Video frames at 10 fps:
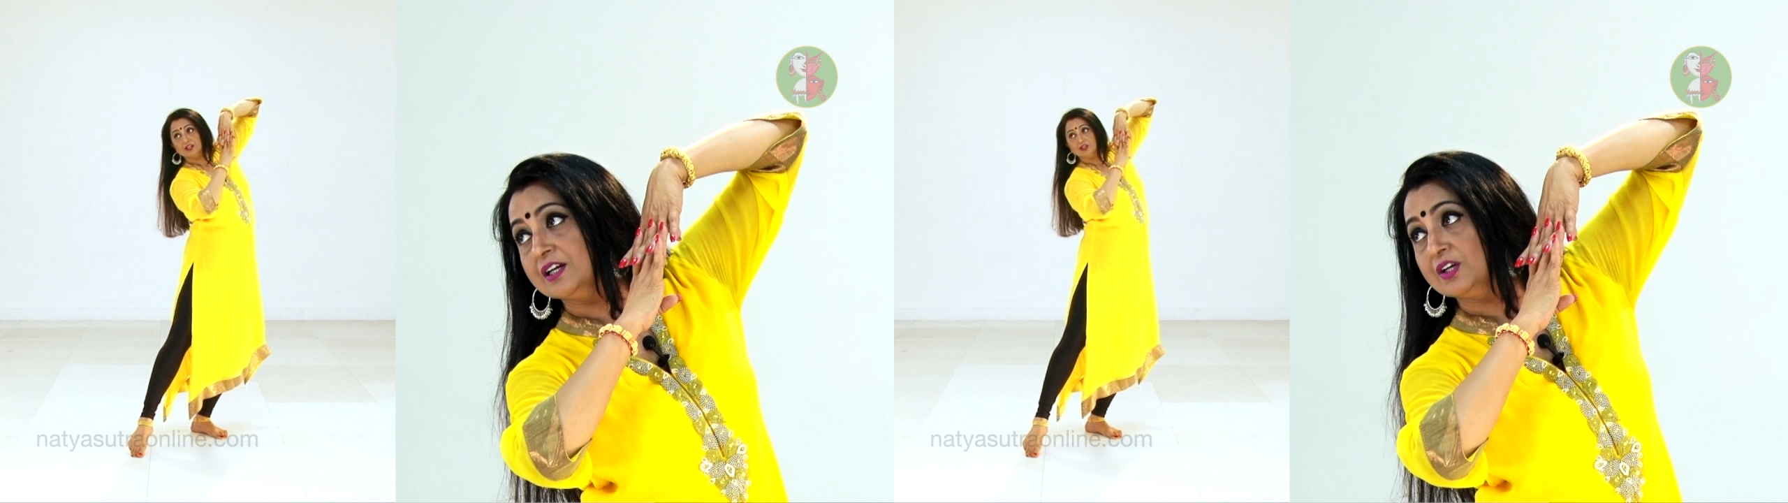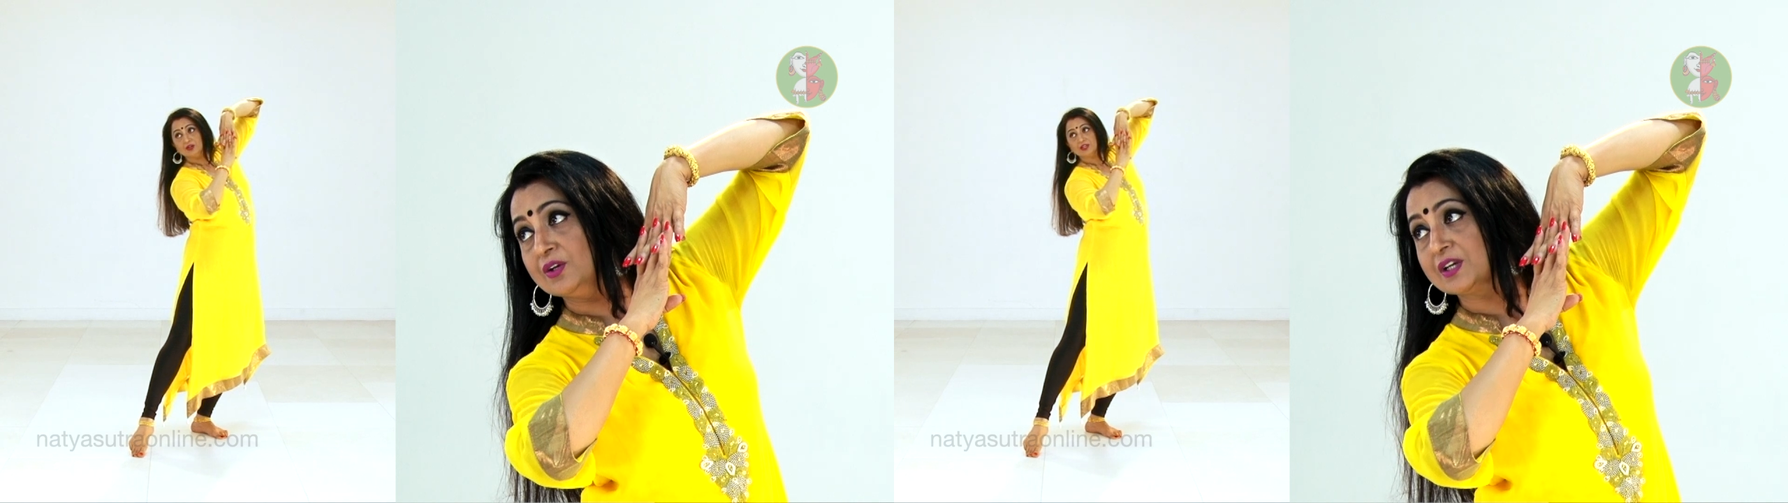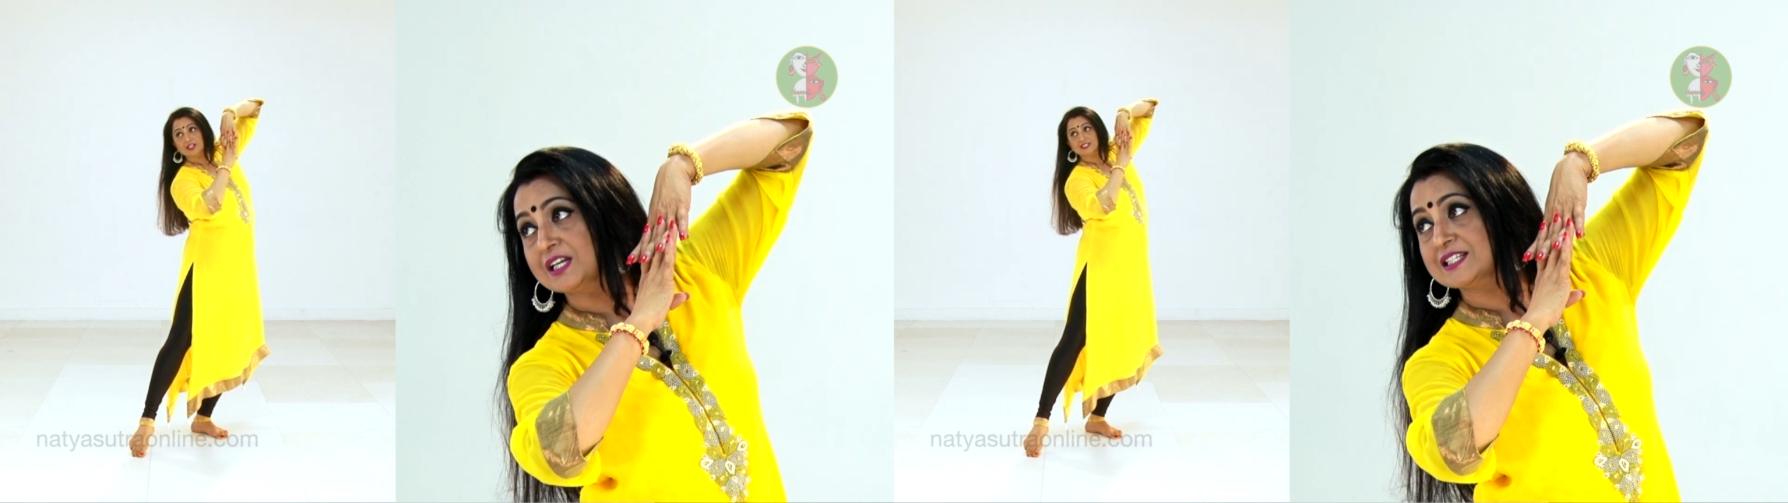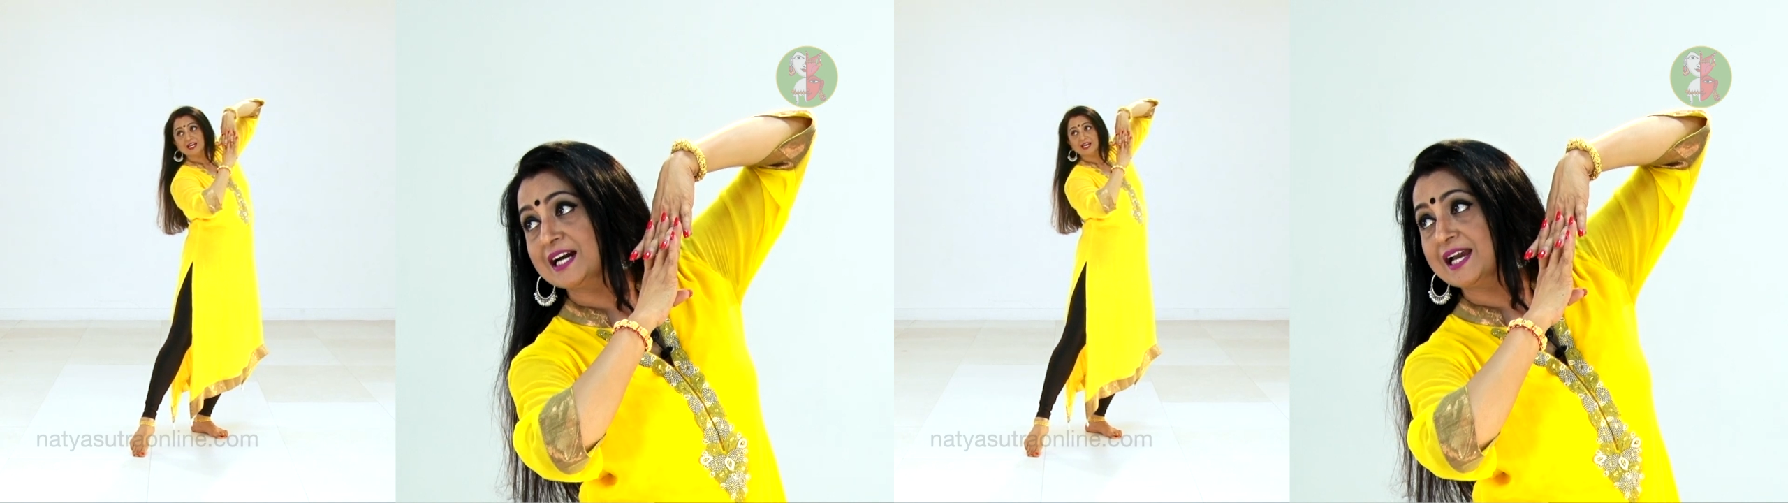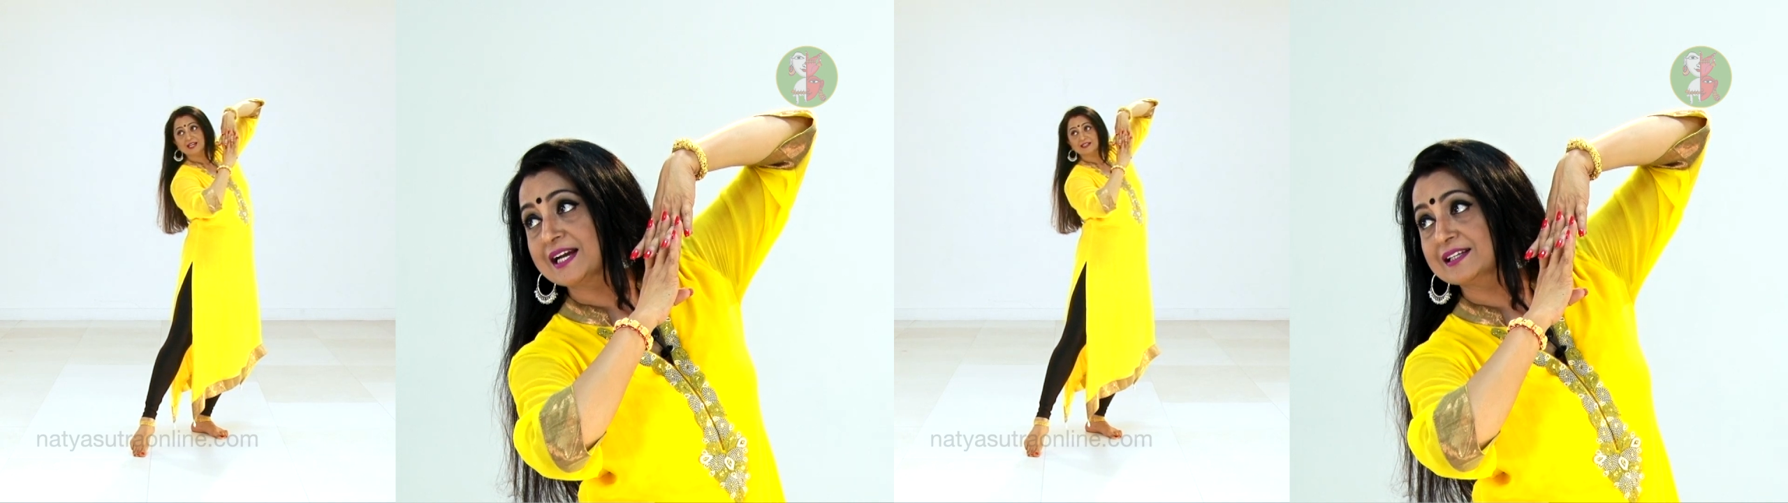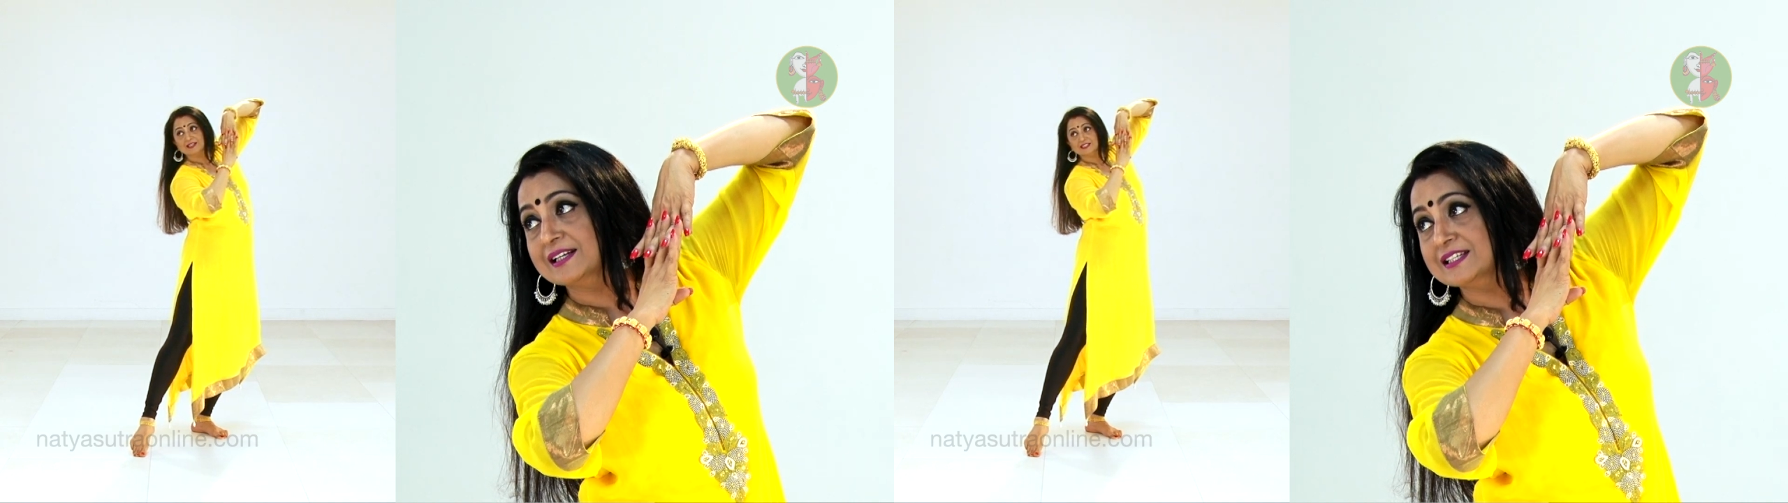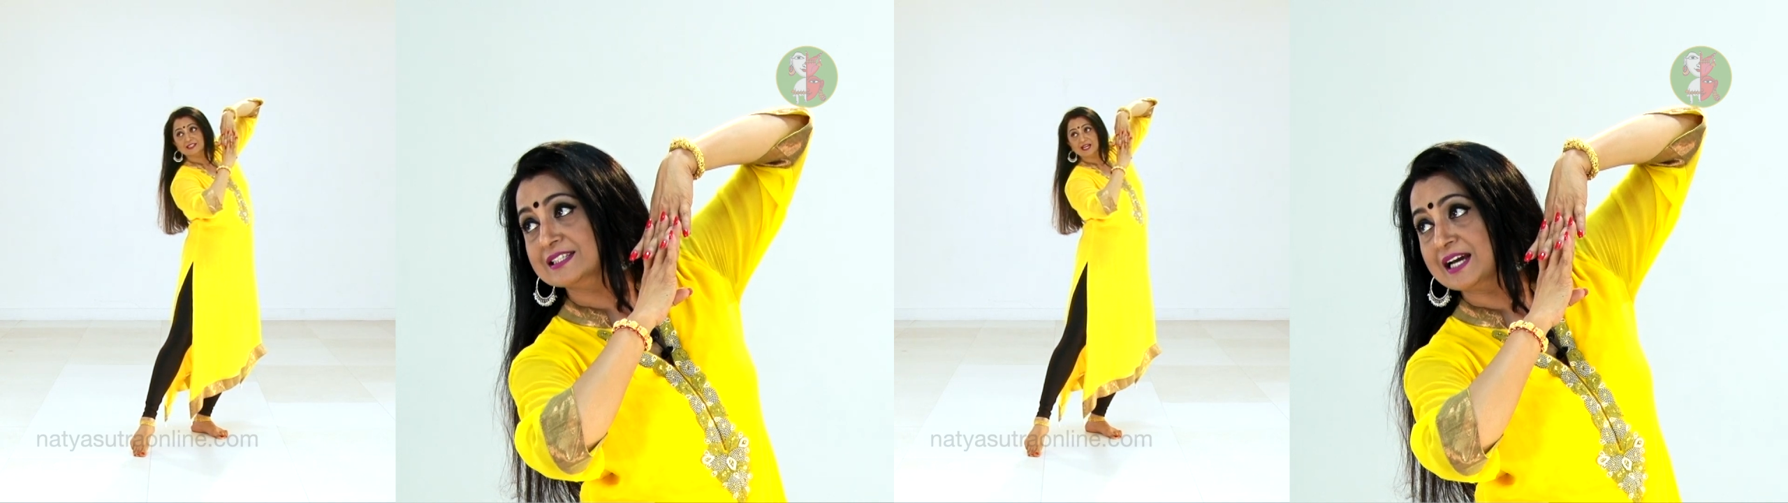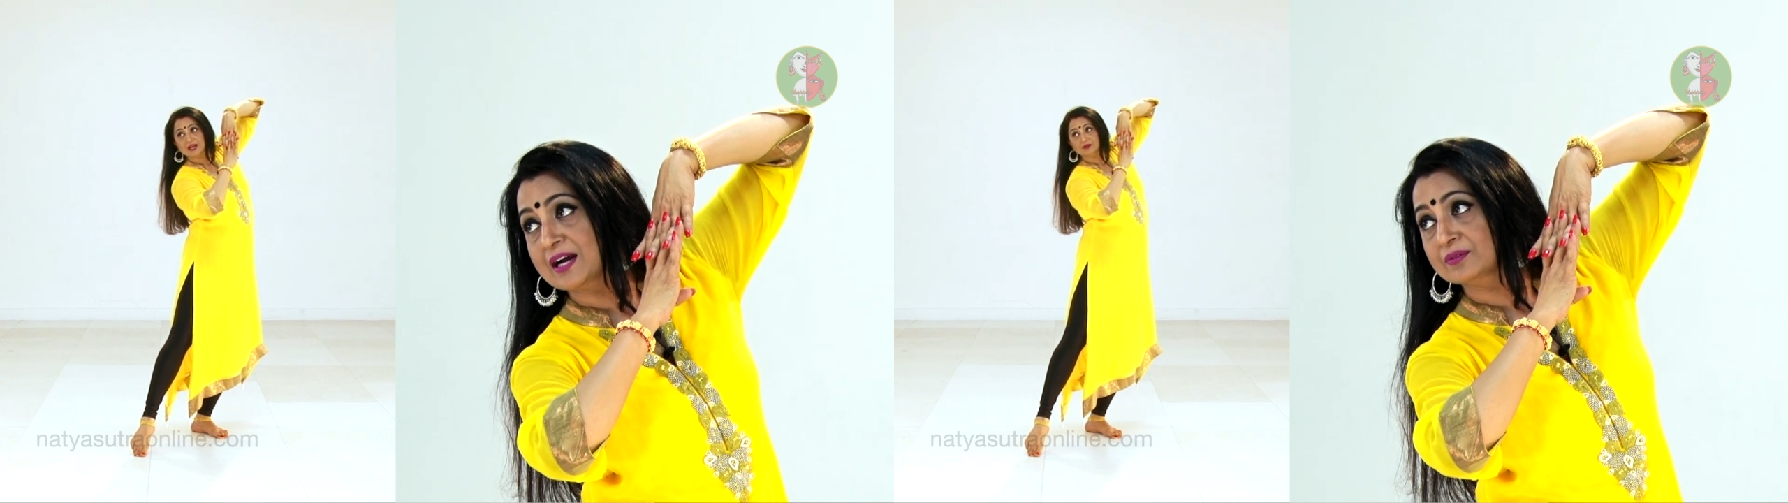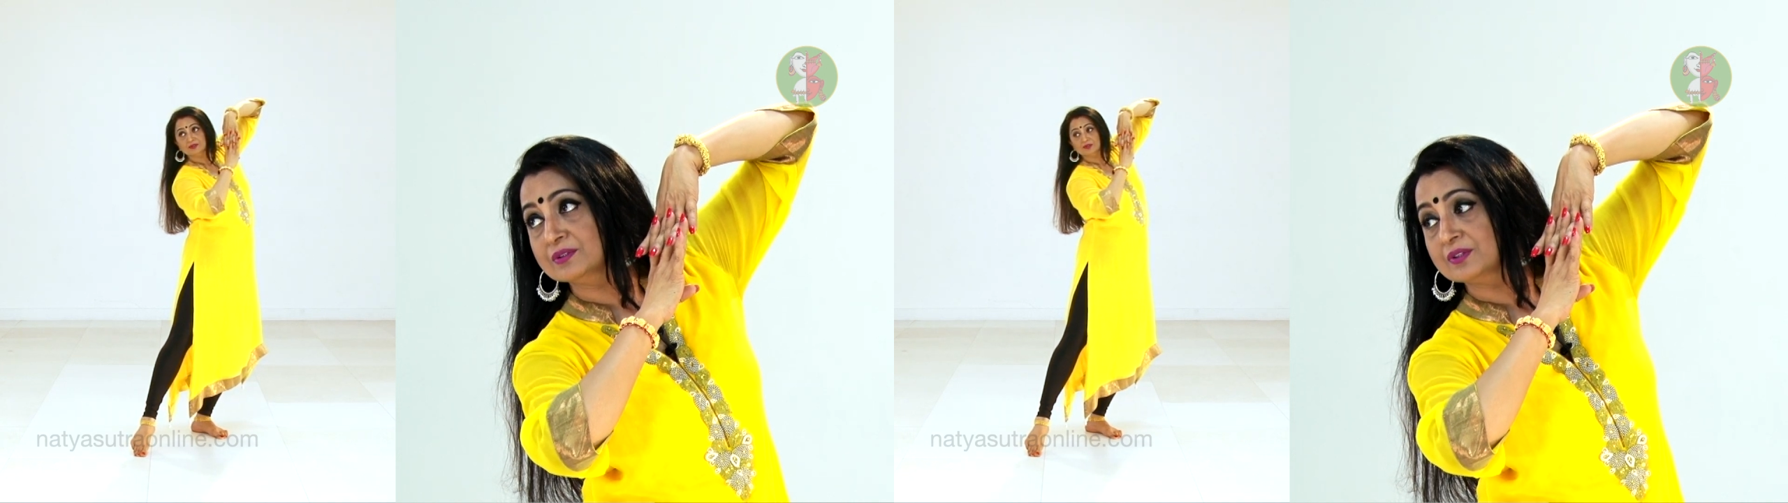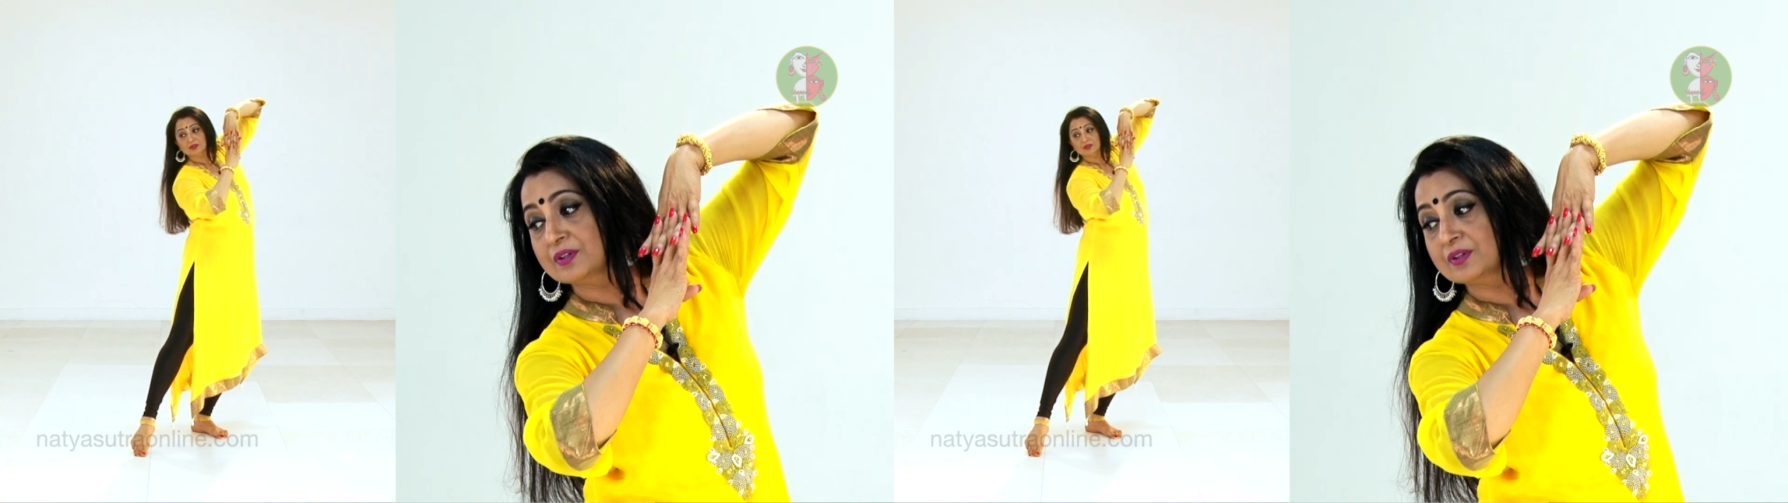looking diagonally down,